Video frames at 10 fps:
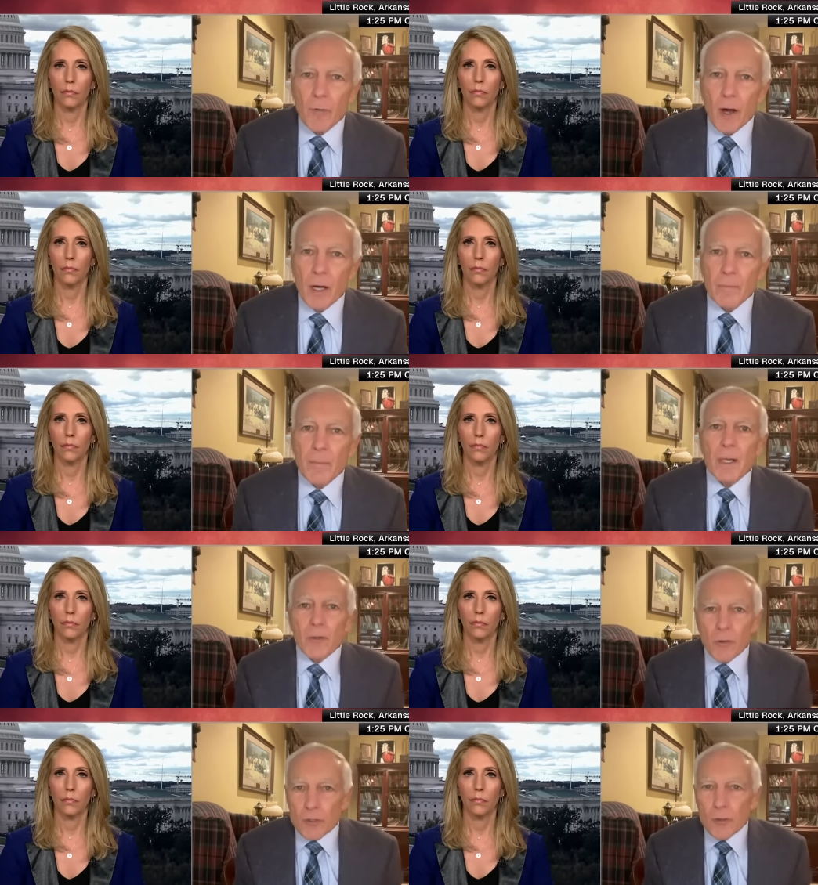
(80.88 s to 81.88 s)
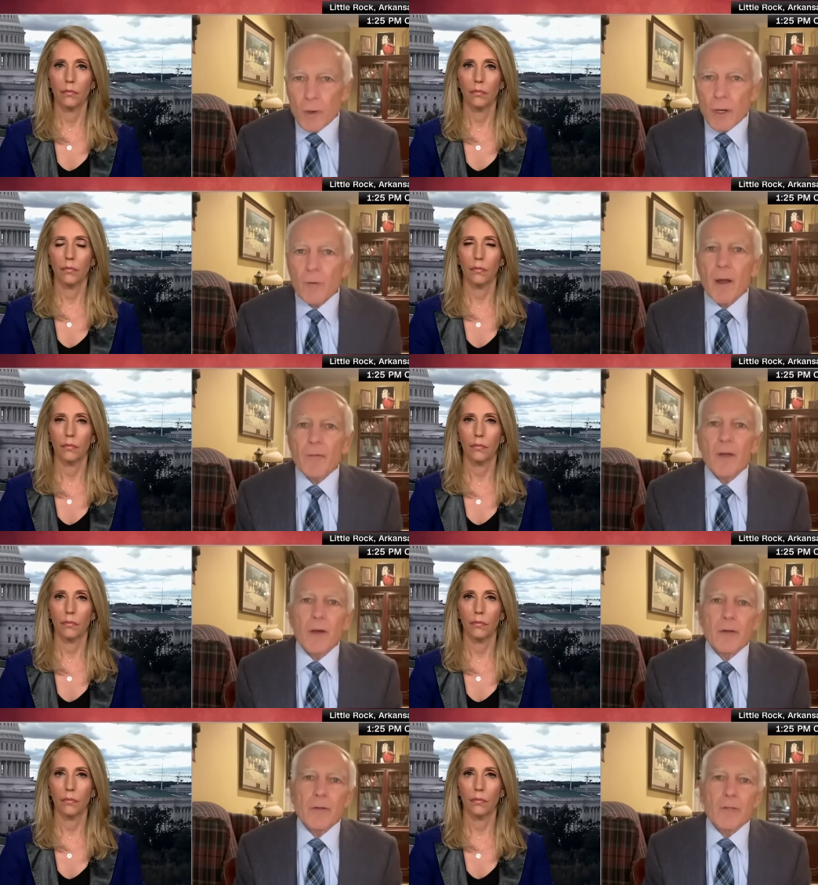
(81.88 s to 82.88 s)
Speaker 1: Tehran. Those two aircraft
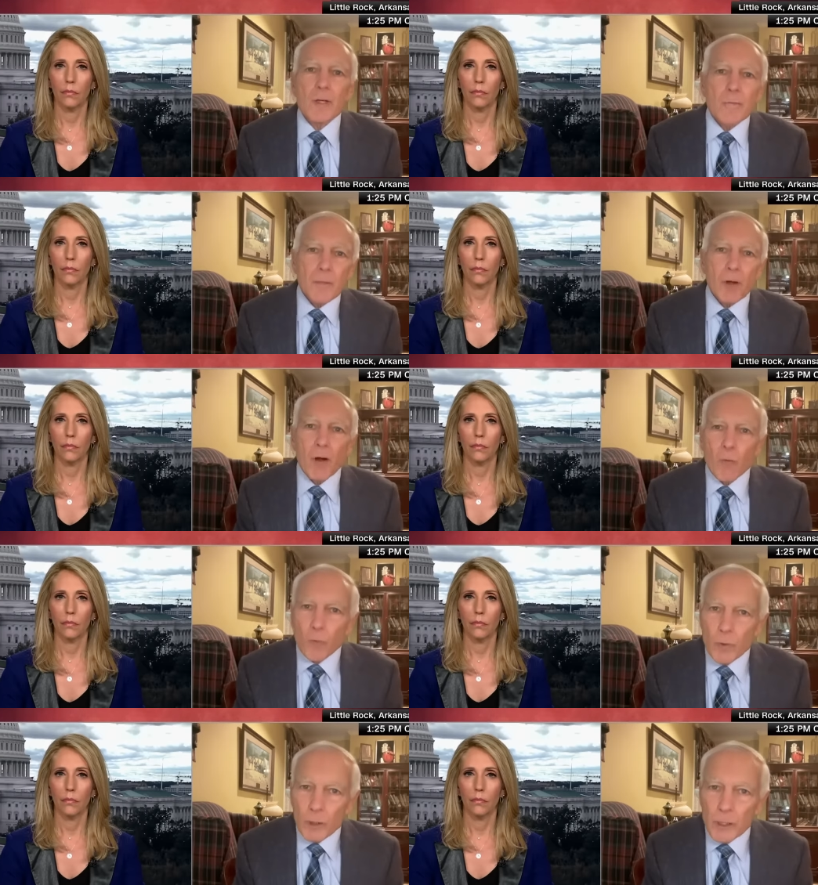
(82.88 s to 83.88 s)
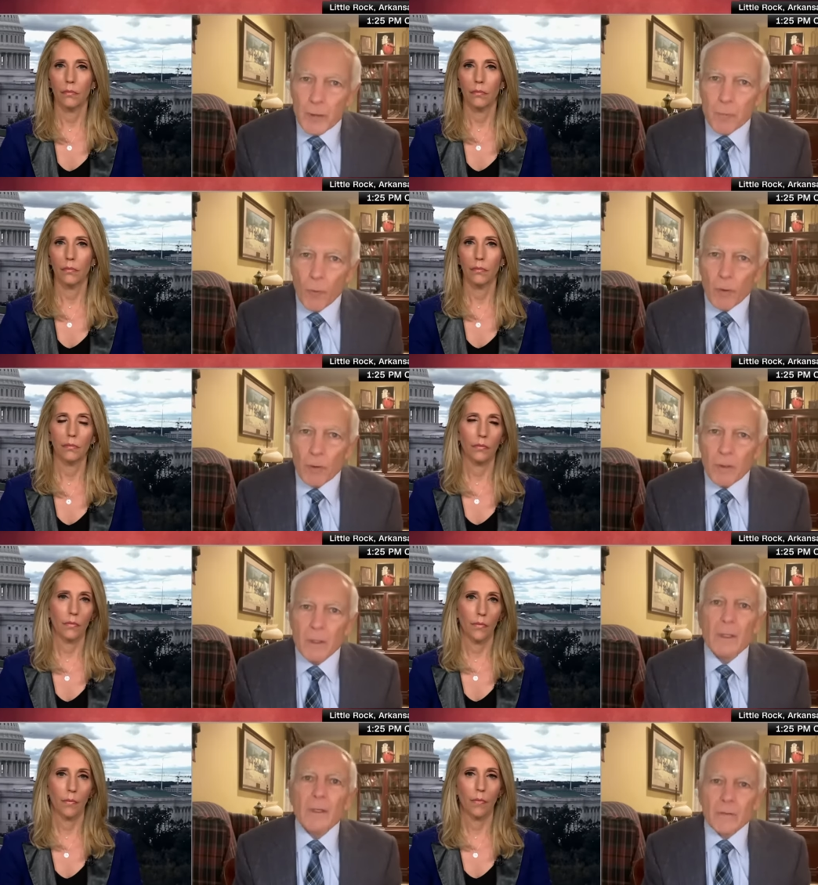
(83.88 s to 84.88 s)
carriers are really
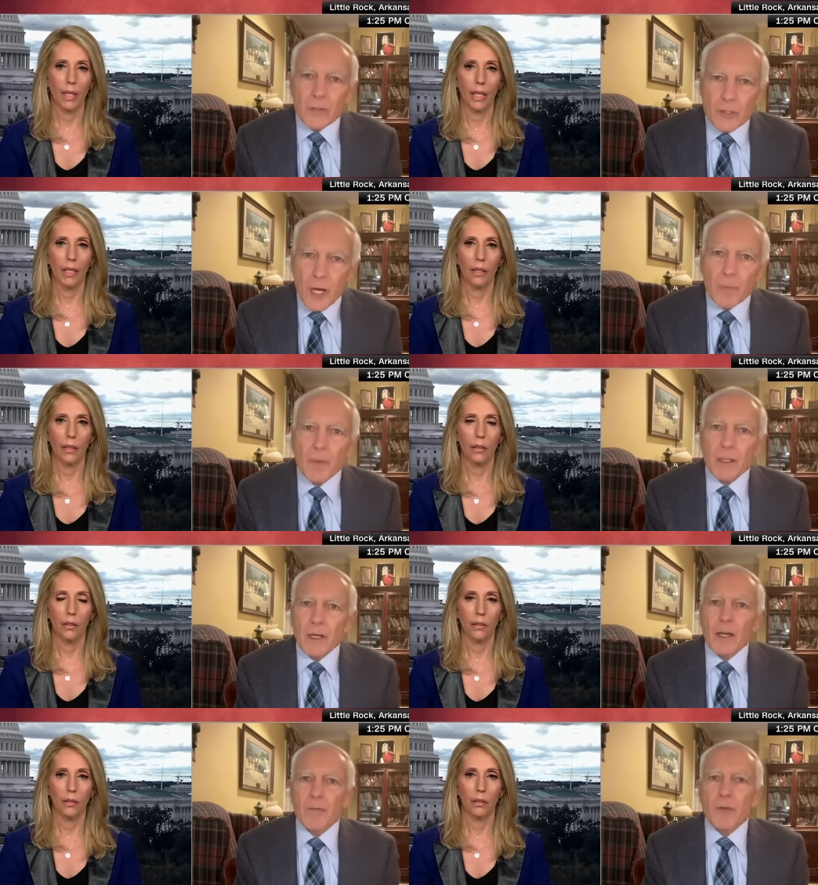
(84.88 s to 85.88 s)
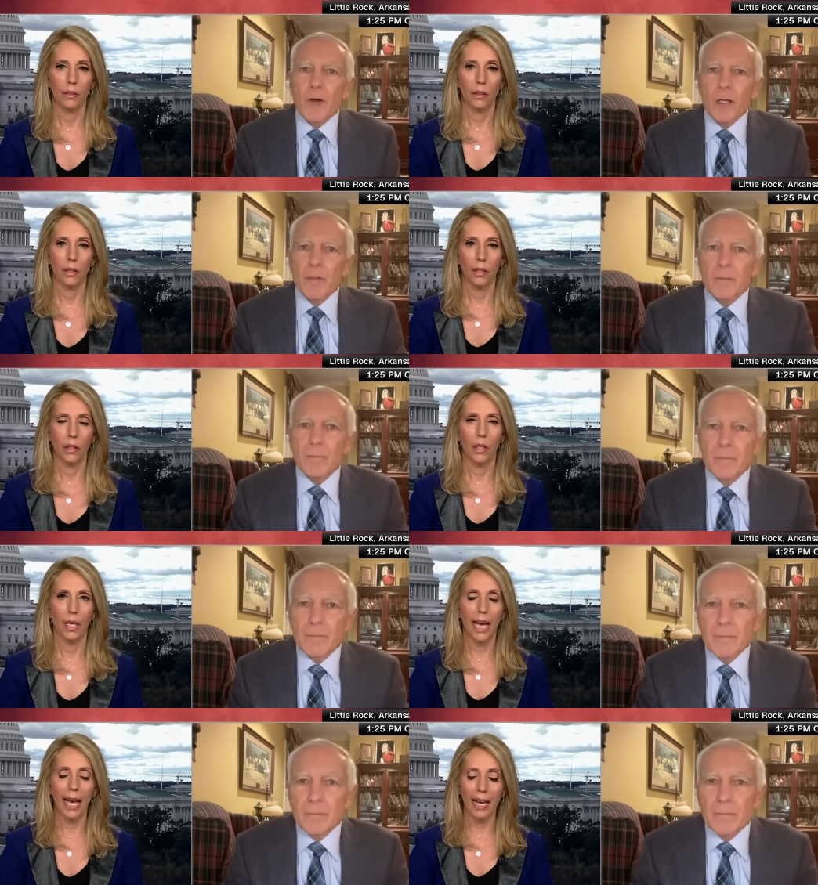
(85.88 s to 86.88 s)
important to stop that kind of thought.
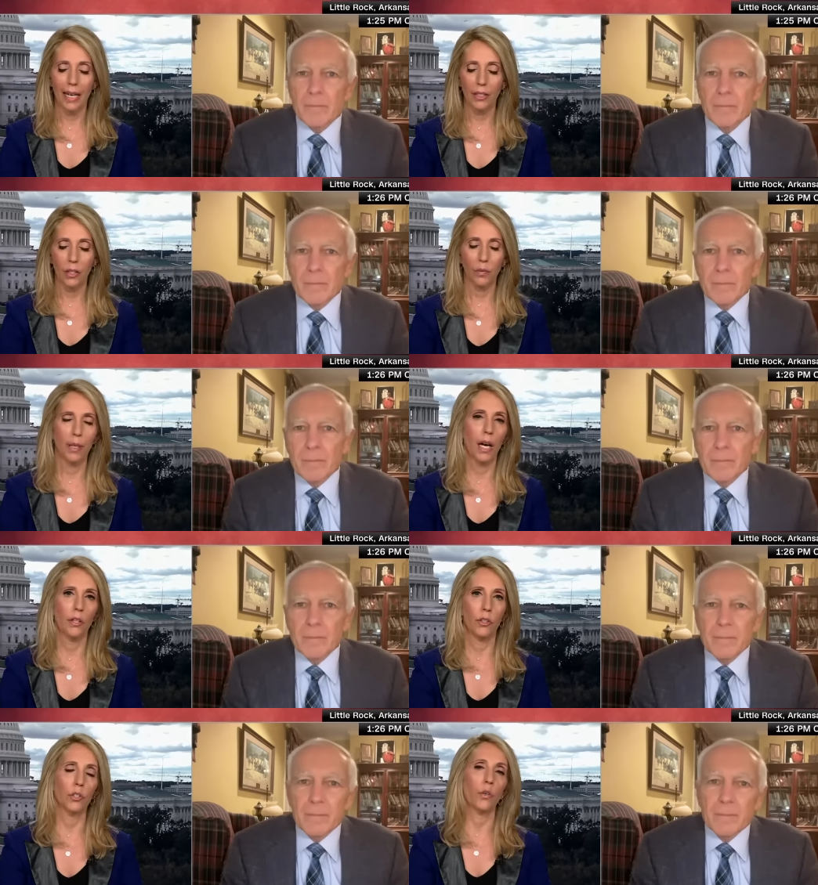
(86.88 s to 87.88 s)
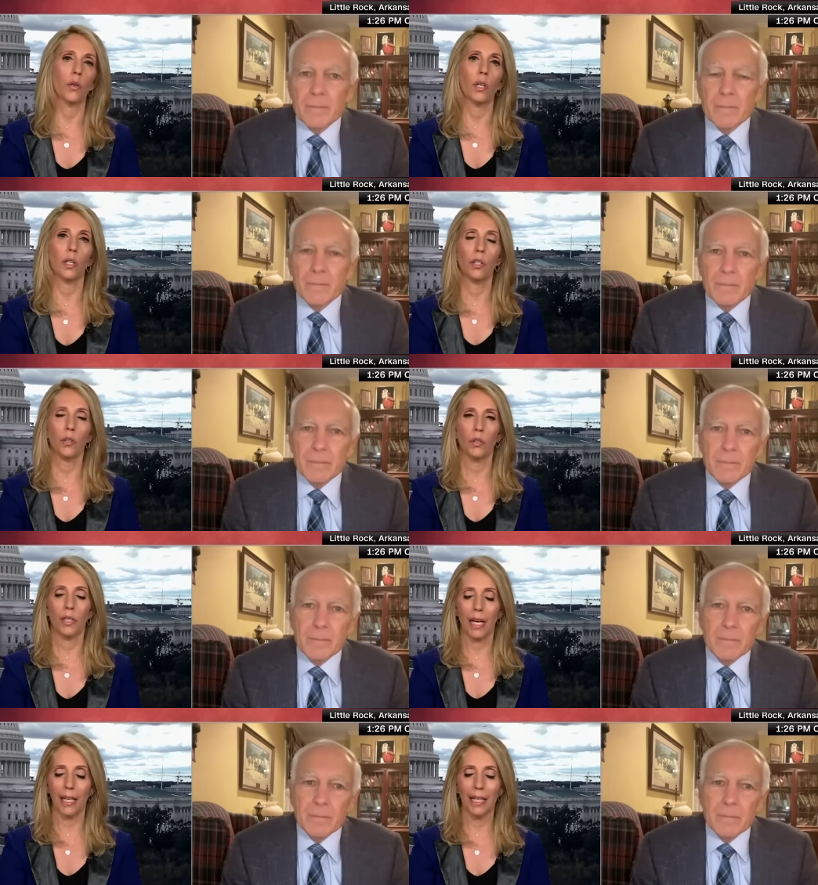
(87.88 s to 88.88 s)
Speaker 2: And I just want to underscore you
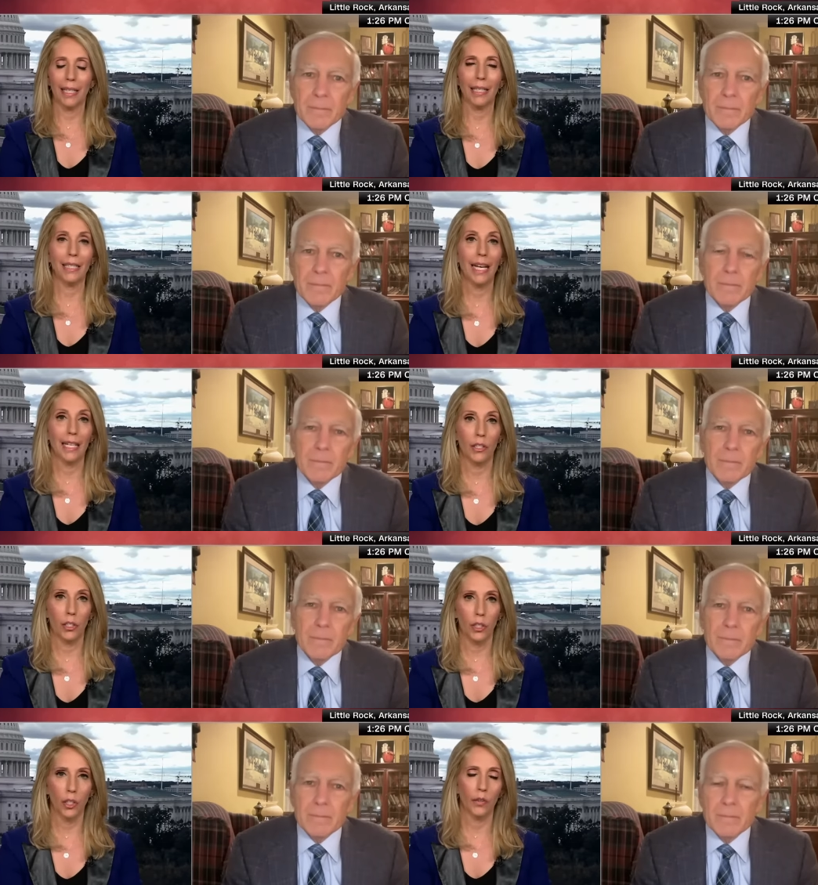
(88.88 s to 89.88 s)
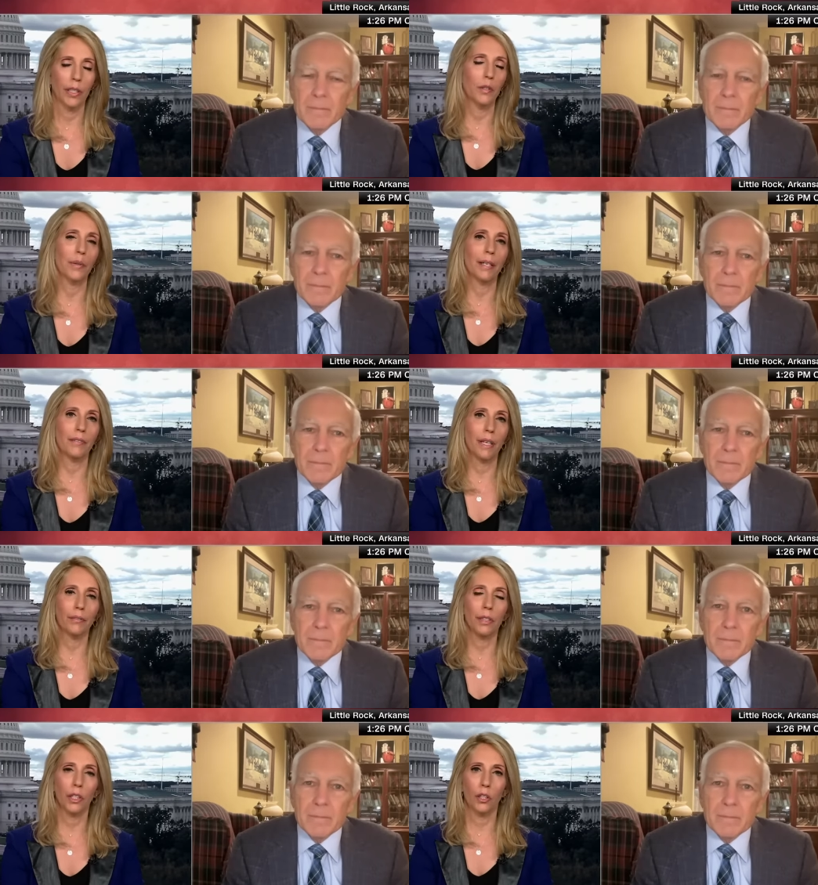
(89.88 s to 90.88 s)
say it is a deterrent. We have
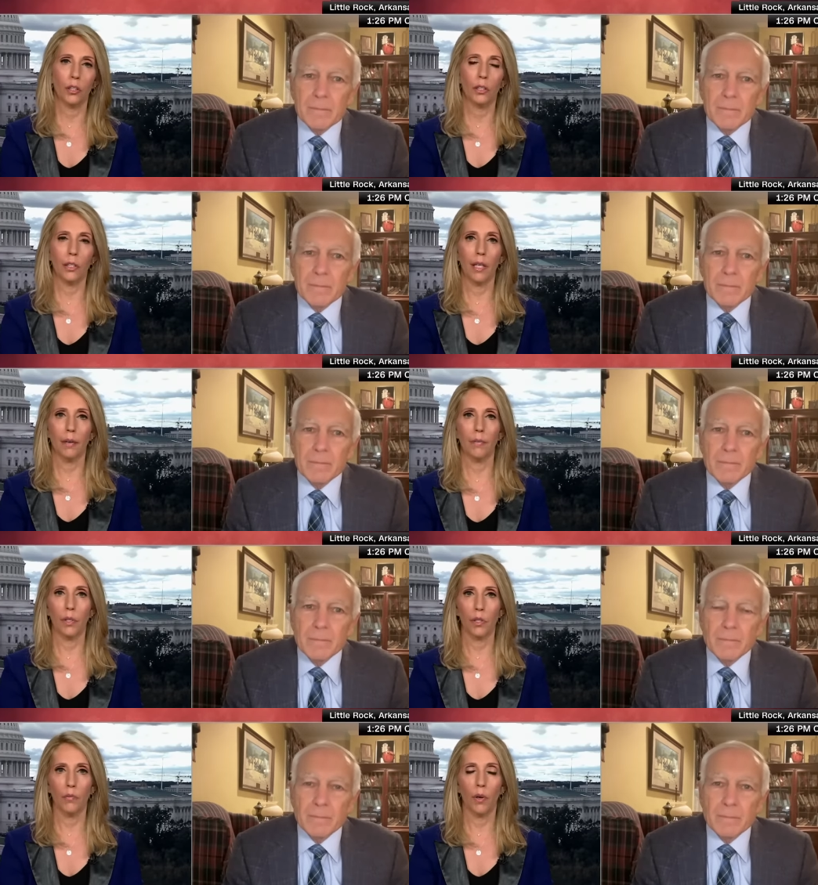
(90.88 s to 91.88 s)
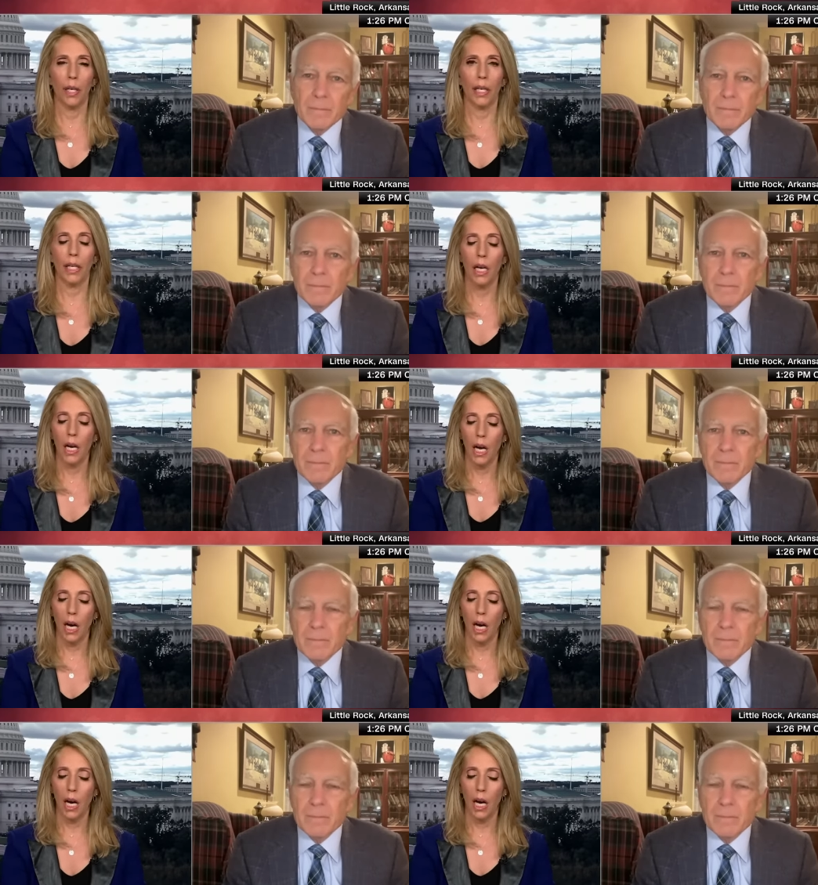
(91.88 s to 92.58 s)
definitely heard some this morning